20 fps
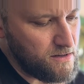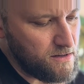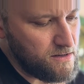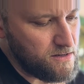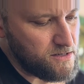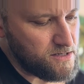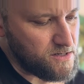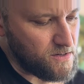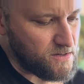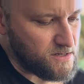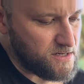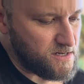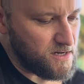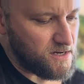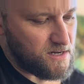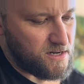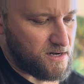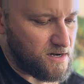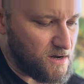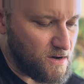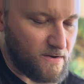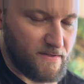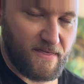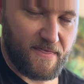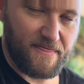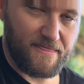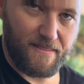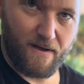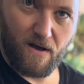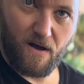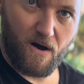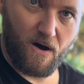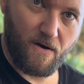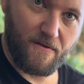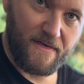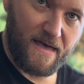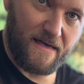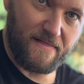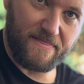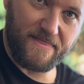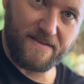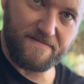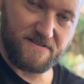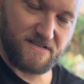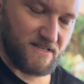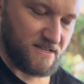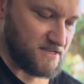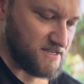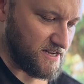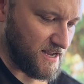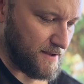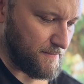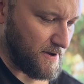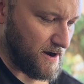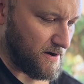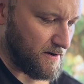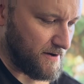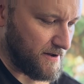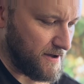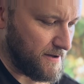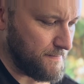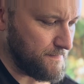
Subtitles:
So it's good to know that all that lives in the same area.